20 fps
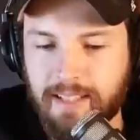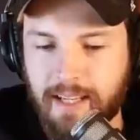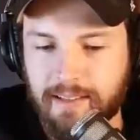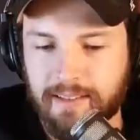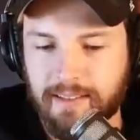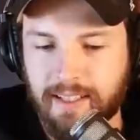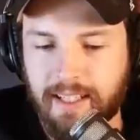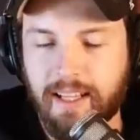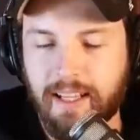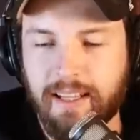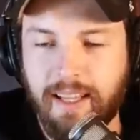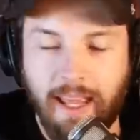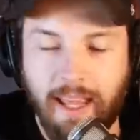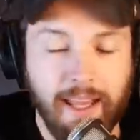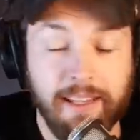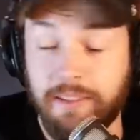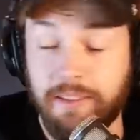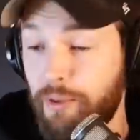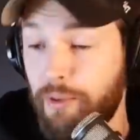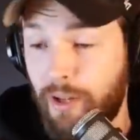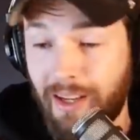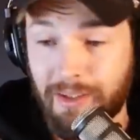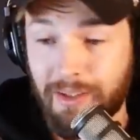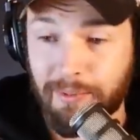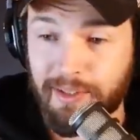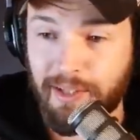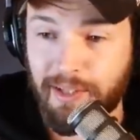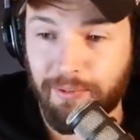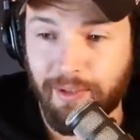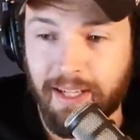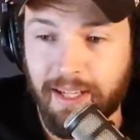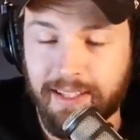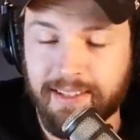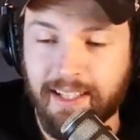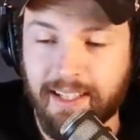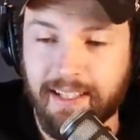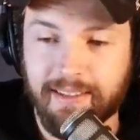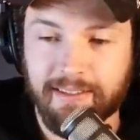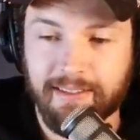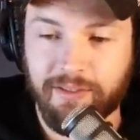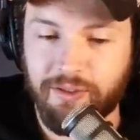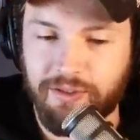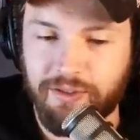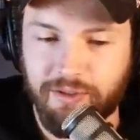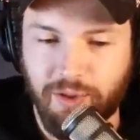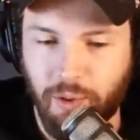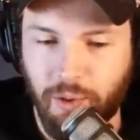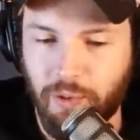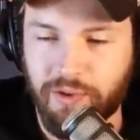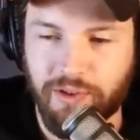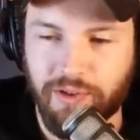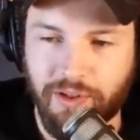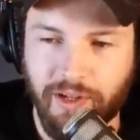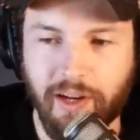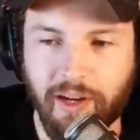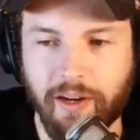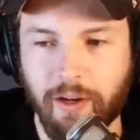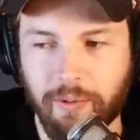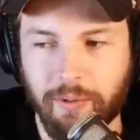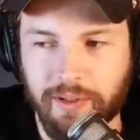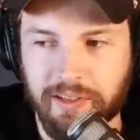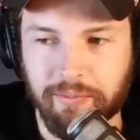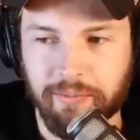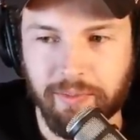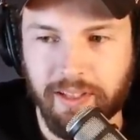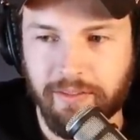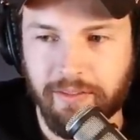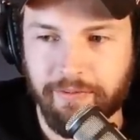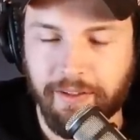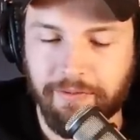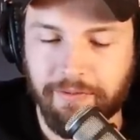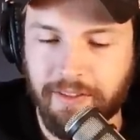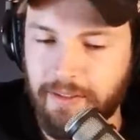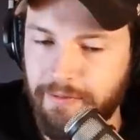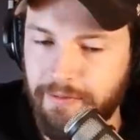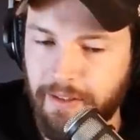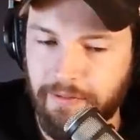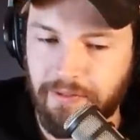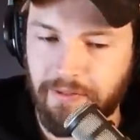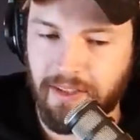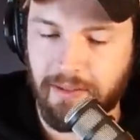Exactly. Yeah, and you're one hundred percent right that chores are not always split fifty